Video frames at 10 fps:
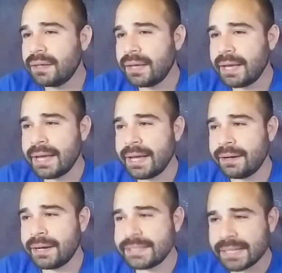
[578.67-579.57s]
And
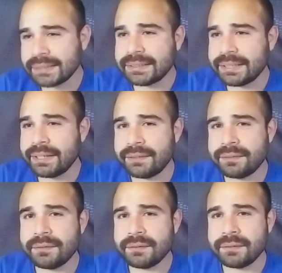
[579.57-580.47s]
I tested it.
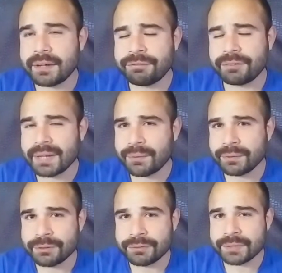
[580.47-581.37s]
I forget what
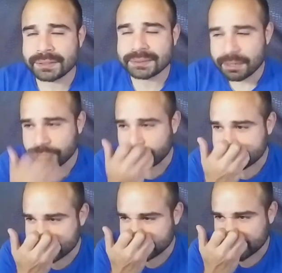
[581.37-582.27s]
the exact
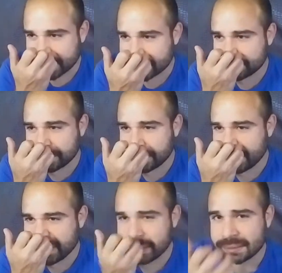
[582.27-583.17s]
voltage was, but
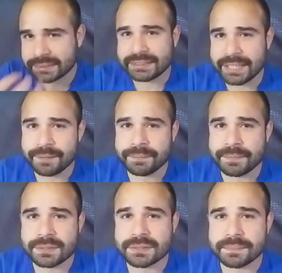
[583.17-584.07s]
it, it
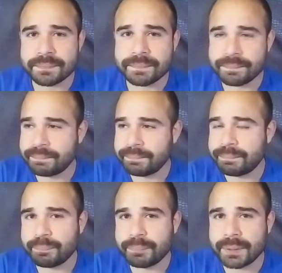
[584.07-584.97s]
seemed
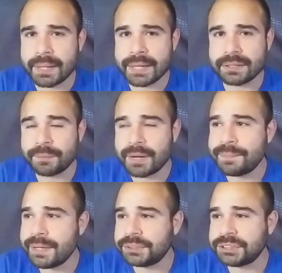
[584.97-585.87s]
like there might
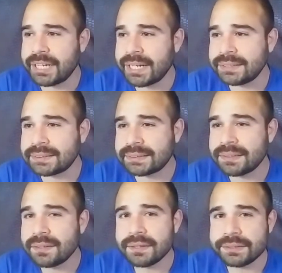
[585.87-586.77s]
be a chance
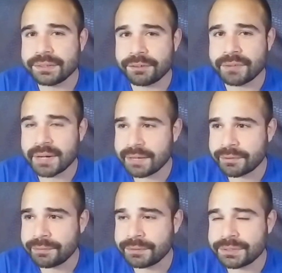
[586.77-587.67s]
to revive
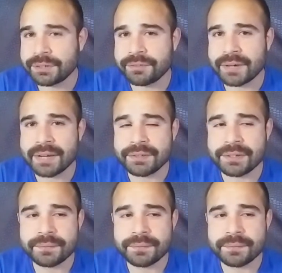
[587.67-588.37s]
to revive it.